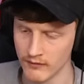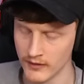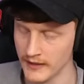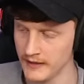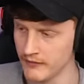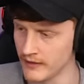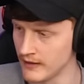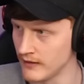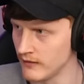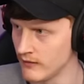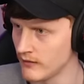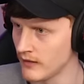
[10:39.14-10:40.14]
leaving
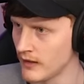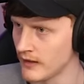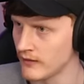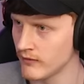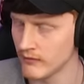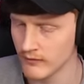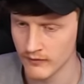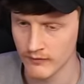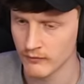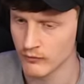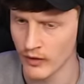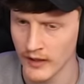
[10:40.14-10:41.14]
like, Rich,
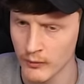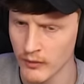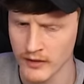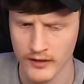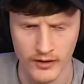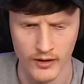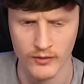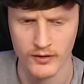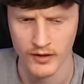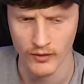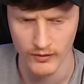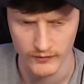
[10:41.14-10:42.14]
really wanting a Coca
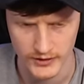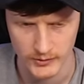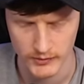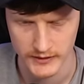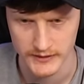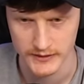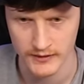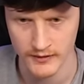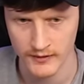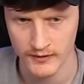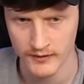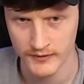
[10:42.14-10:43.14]
Cola. Did you not hear reason. me? I
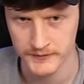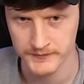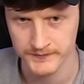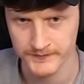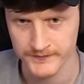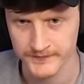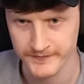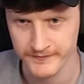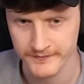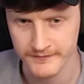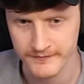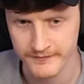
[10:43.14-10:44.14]
said stop the
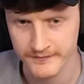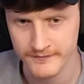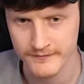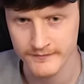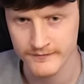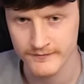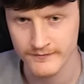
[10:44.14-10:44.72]
goddamn show.